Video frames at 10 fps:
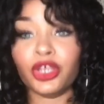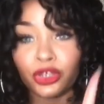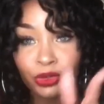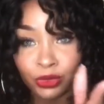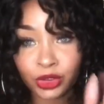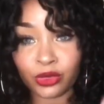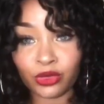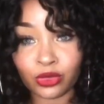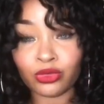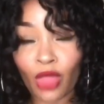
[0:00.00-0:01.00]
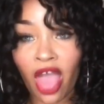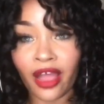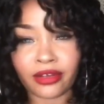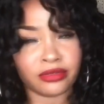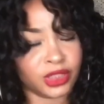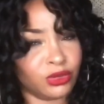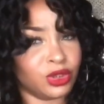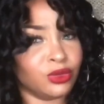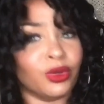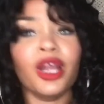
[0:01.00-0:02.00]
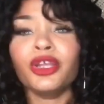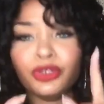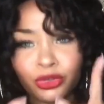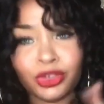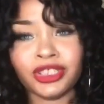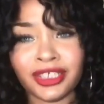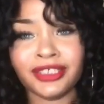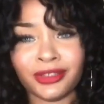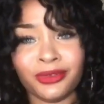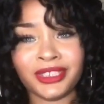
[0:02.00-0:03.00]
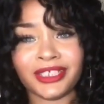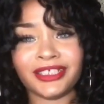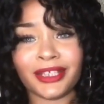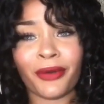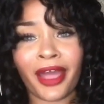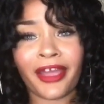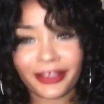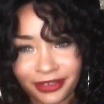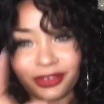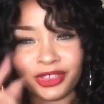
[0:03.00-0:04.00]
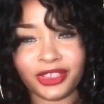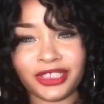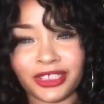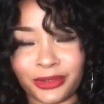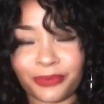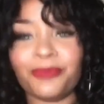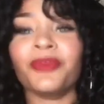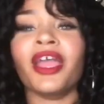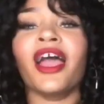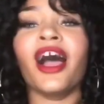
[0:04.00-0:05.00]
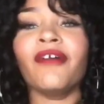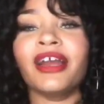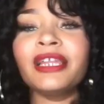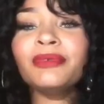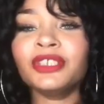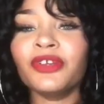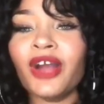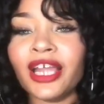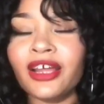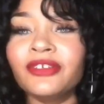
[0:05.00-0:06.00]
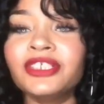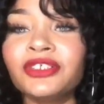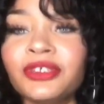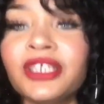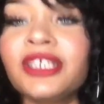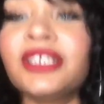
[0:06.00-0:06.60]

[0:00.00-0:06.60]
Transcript: You should too, sis. Okay? You should too. All right, let me show you how long this unit